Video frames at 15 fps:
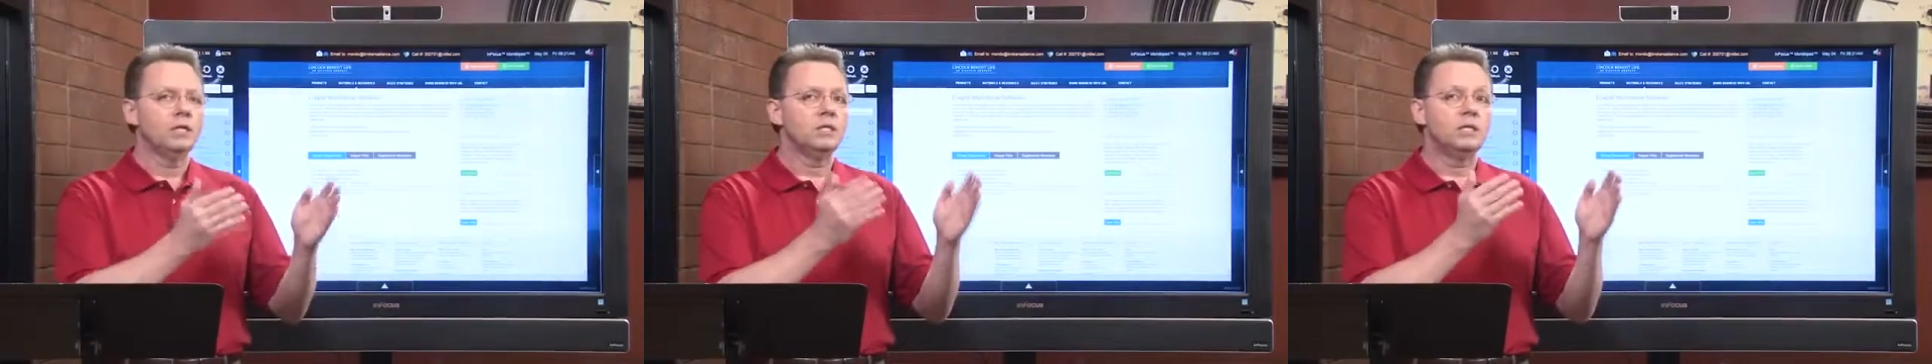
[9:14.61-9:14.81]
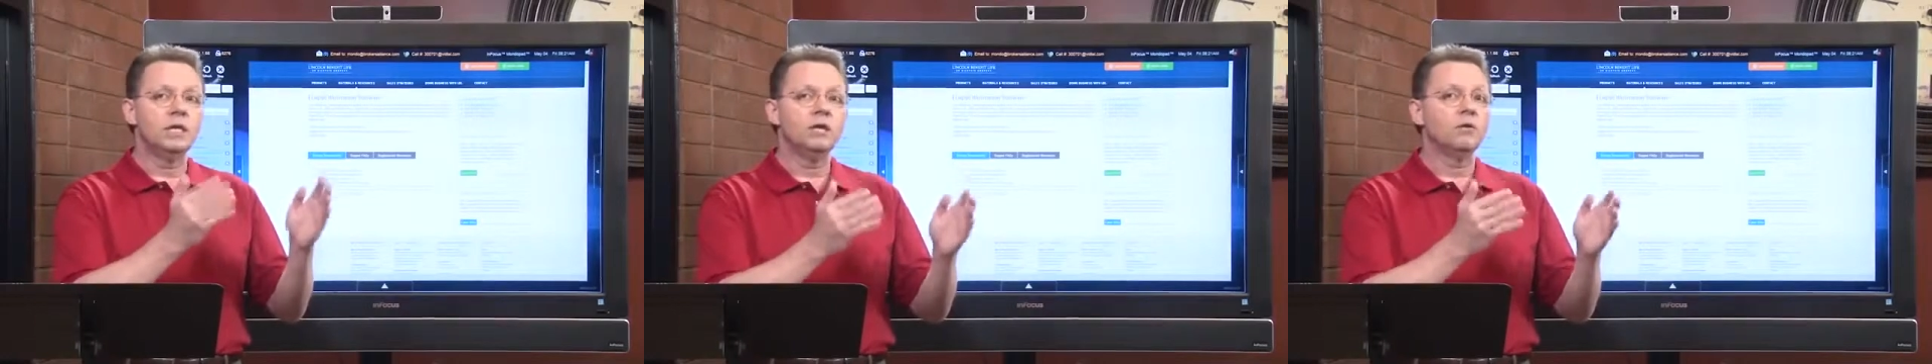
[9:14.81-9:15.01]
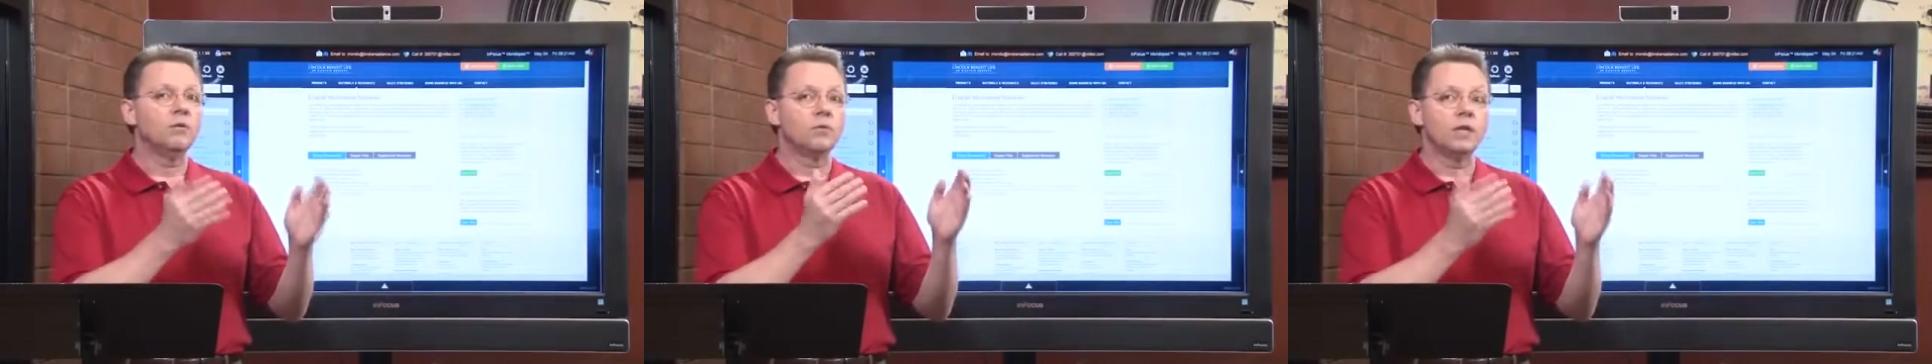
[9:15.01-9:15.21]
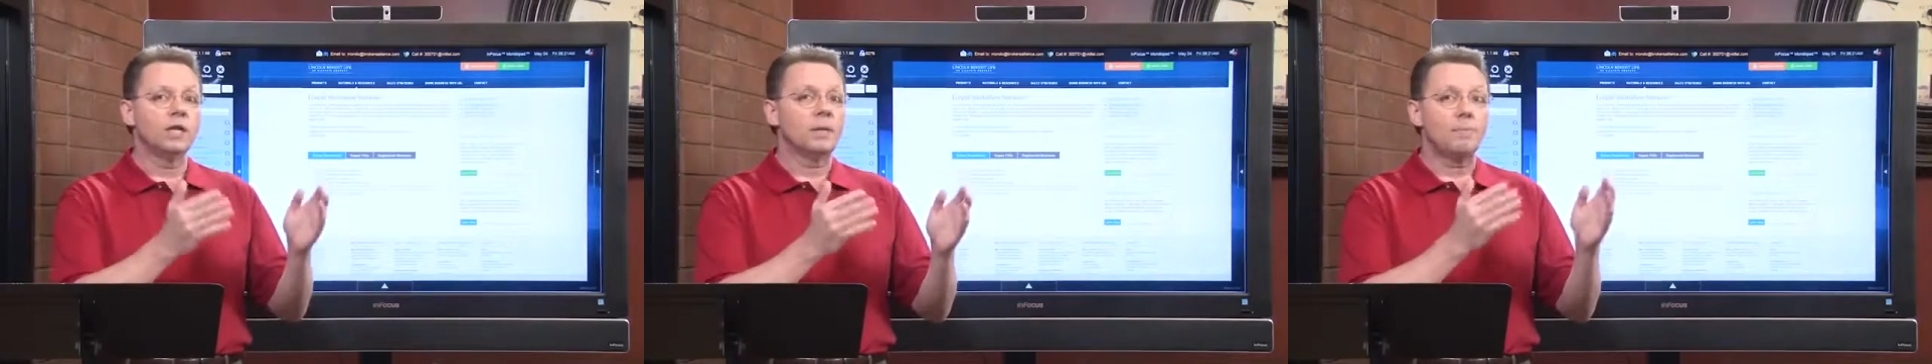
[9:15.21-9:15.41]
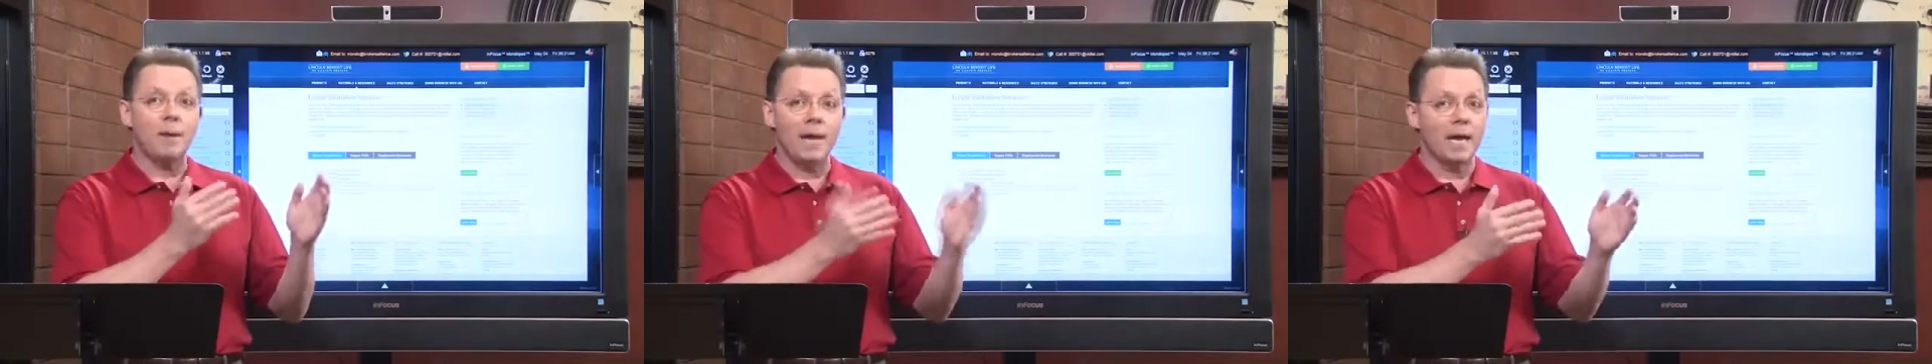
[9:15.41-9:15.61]
didn't
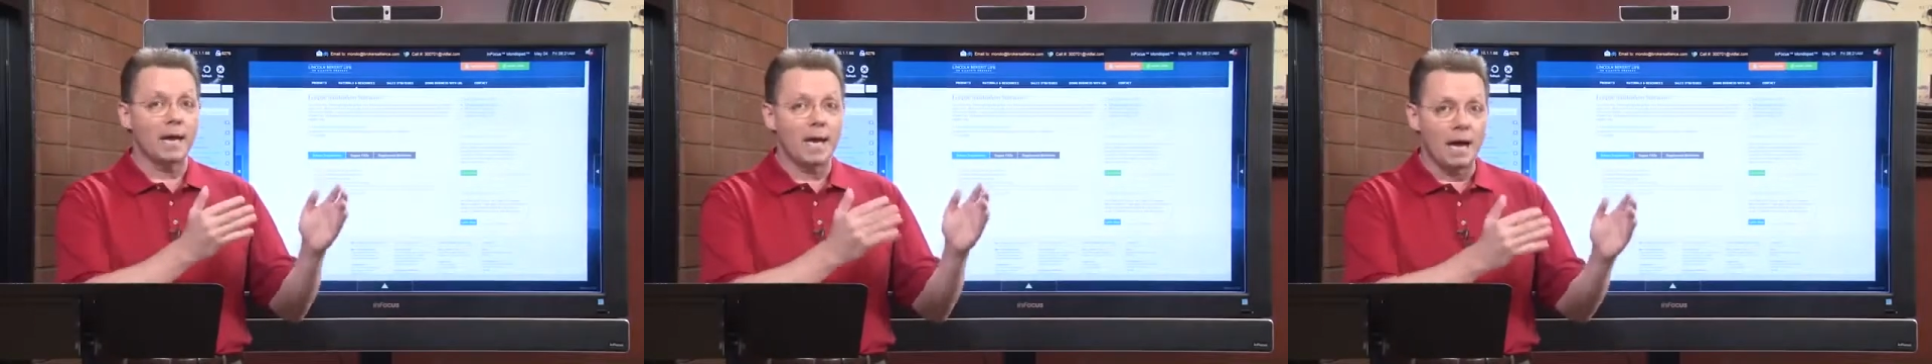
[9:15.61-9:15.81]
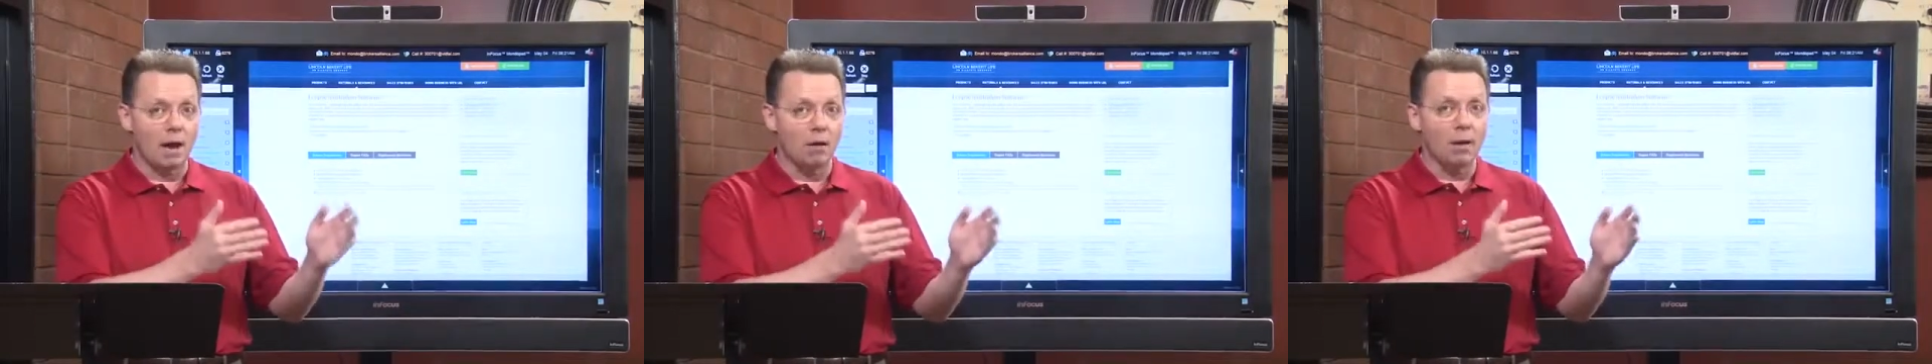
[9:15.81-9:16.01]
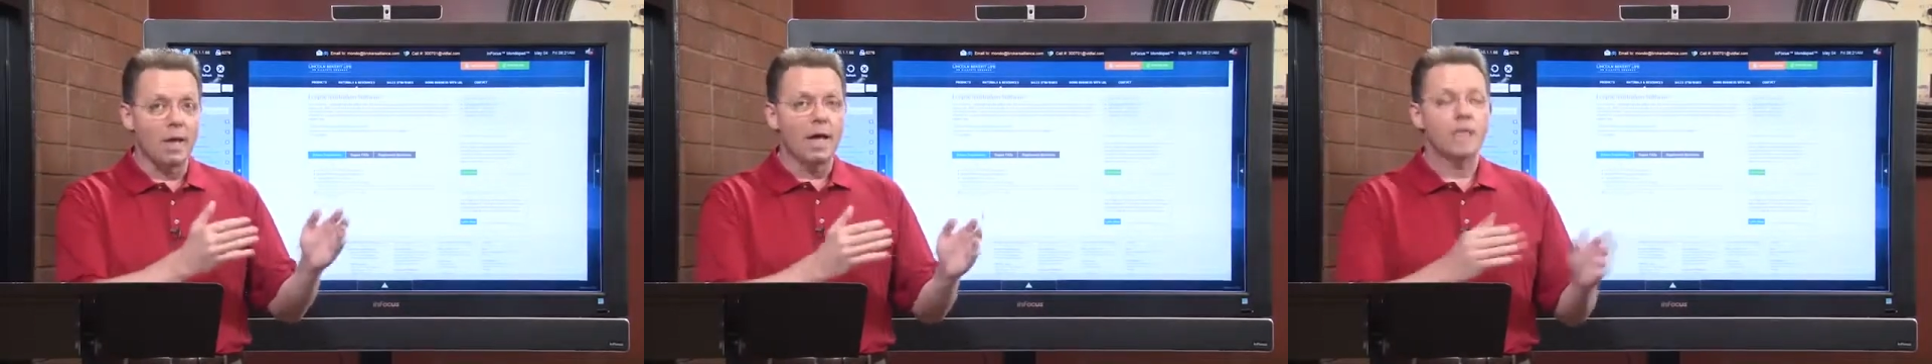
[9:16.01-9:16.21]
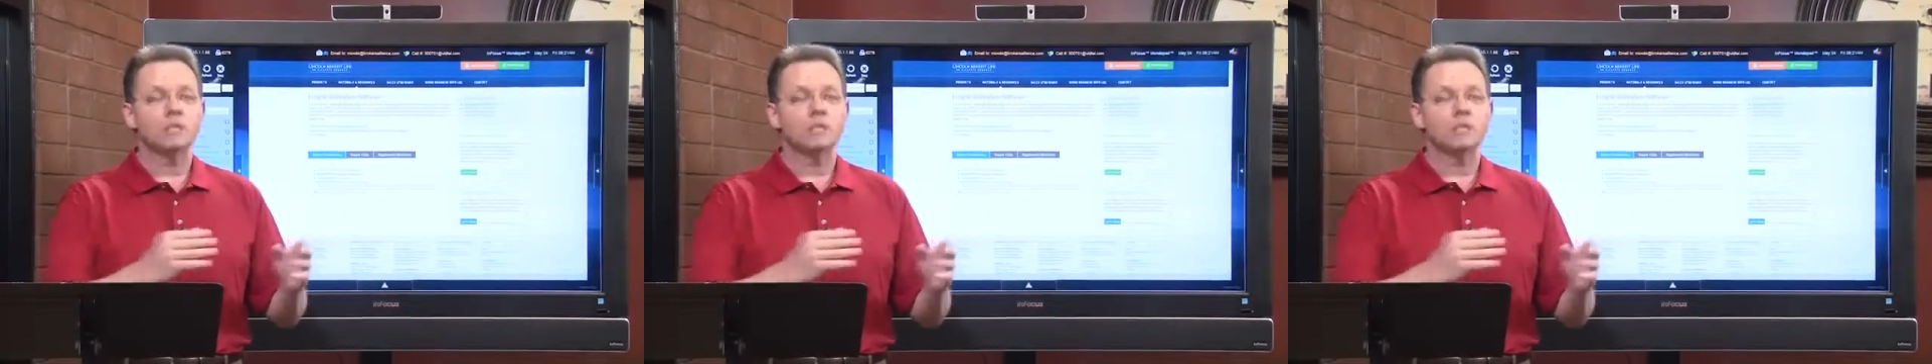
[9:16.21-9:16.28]
really pan out.